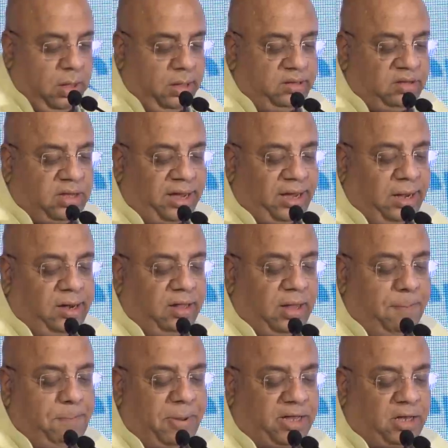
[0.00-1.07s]
Second is
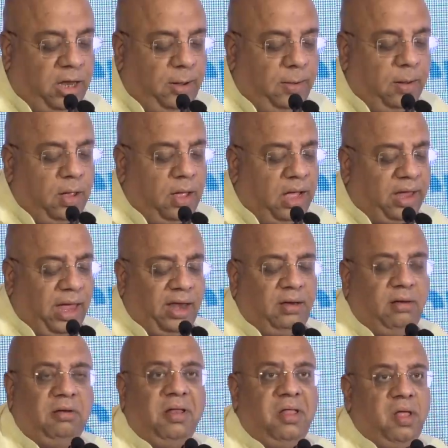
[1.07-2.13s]
empathy.
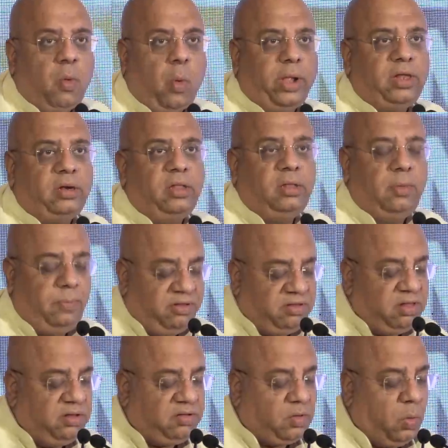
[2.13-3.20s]
Again, whether in the
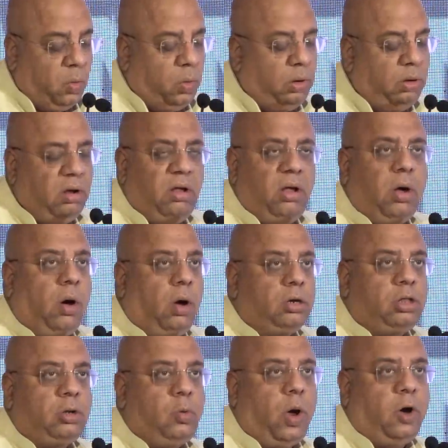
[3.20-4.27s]
business school or
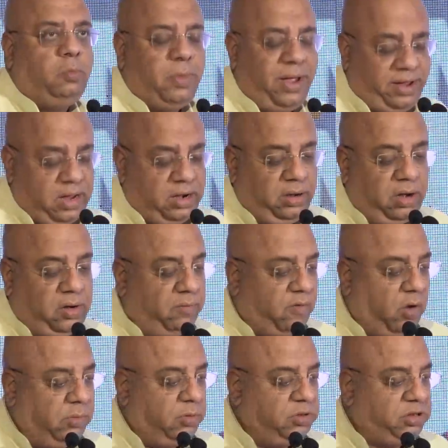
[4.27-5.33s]
throughout my career of
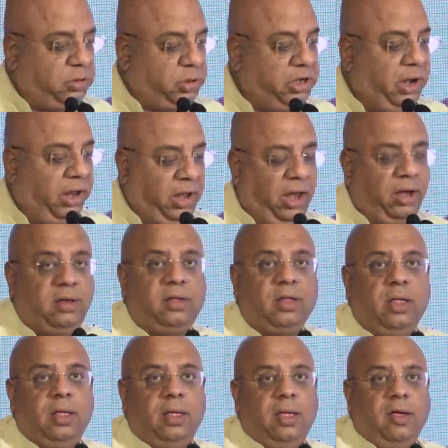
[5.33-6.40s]
almost three decades,
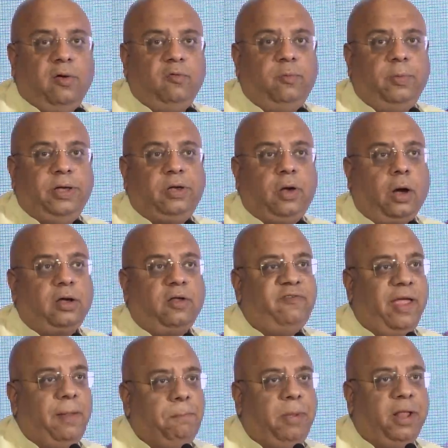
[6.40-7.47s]
we've been taught of
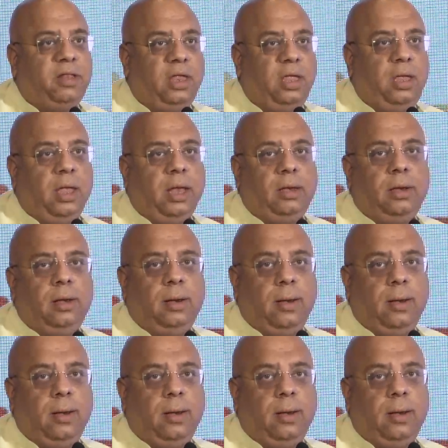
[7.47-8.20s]
empathy and